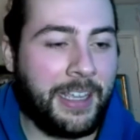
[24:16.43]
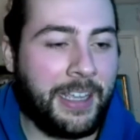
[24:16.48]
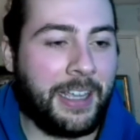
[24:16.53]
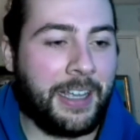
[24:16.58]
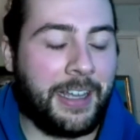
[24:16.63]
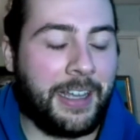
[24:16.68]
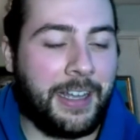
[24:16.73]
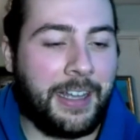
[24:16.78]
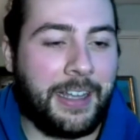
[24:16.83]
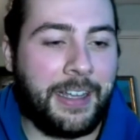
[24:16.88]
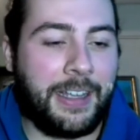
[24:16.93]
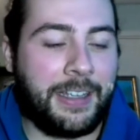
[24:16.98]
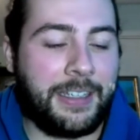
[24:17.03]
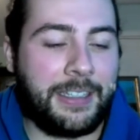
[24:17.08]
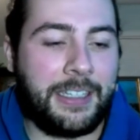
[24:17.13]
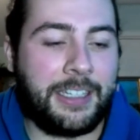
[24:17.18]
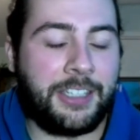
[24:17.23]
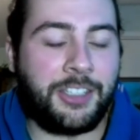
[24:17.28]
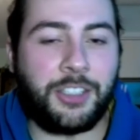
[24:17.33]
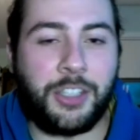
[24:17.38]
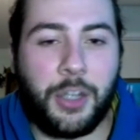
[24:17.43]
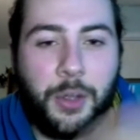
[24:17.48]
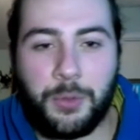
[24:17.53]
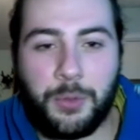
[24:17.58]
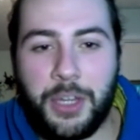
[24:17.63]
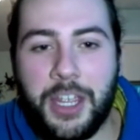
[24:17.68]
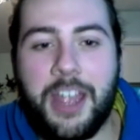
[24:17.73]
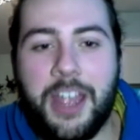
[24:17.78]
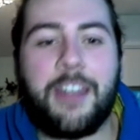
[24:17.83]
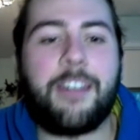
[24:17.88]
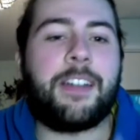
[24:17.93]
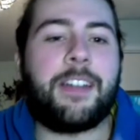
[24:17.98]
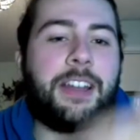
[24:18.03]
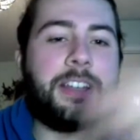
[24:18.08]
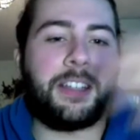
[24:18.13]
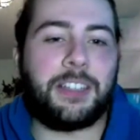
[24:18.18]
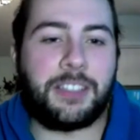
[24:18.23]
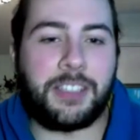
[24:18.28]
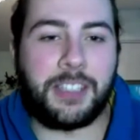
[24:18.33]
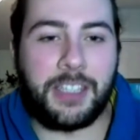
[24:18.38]
Estonia
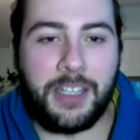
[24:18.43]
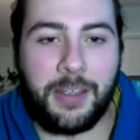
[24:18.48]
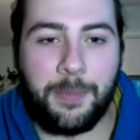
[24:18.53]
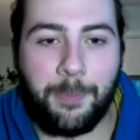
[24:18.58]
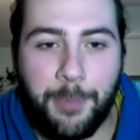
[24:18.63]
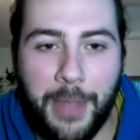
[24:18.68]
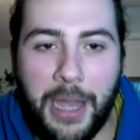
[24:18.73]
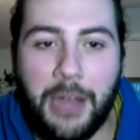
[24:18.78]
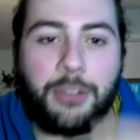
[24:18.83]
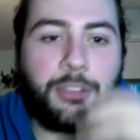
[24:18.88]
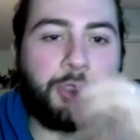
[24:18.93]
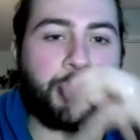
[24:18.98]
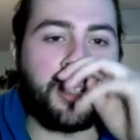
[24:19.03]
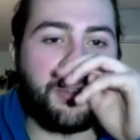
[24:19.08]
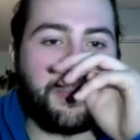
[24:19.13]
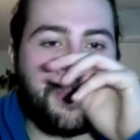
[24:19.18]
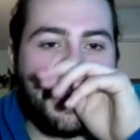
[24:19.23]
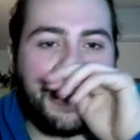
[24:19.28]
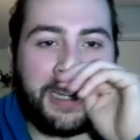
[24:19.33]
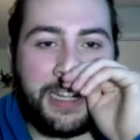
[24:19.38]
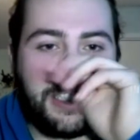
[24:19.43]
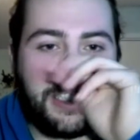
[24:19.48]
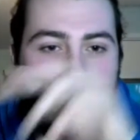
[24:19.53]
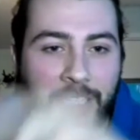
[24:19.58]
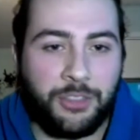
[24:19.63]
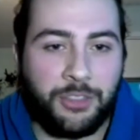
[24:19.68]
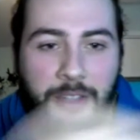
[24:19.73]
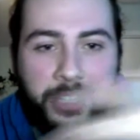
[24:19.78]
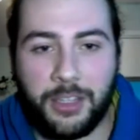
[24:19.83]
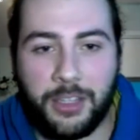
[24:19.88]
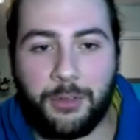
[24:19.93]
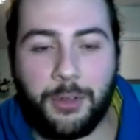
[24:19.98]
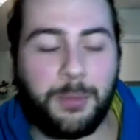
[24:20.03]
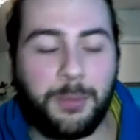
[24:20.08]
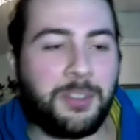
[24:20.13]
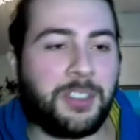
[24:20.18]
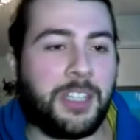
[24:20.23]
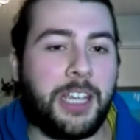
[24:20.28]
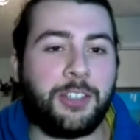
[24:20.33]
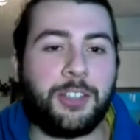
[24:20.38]
and Belgium and etc. in the group
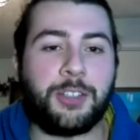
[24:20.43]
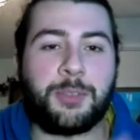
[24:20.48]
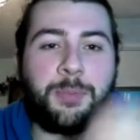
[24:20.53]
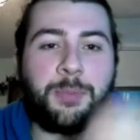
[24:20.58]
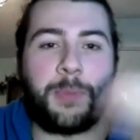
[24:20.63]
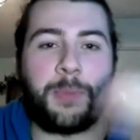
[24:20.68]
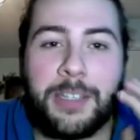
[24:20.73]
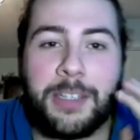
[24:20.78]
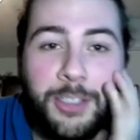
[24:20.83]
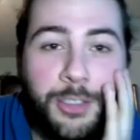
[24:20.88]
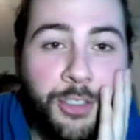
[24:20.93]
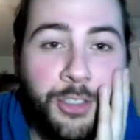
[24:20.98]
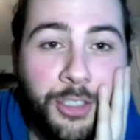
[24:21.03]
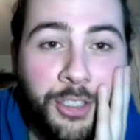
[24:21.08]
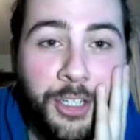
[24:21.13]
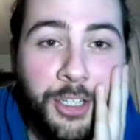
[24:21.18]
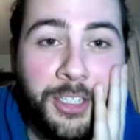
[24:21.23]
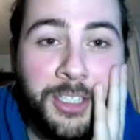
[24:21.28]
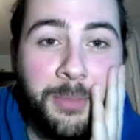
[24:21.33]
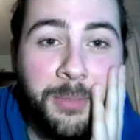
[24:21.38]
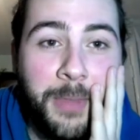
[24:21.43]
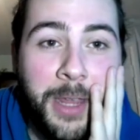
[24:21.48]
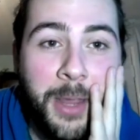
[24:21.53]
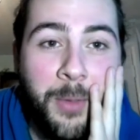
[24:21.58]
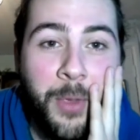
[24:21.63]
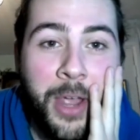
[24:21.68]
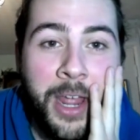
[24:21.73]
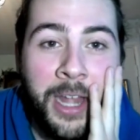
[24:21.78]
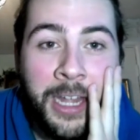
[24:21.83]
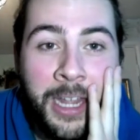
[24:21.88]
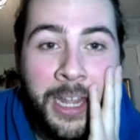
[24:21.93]
stages. My missus just looked at me and went,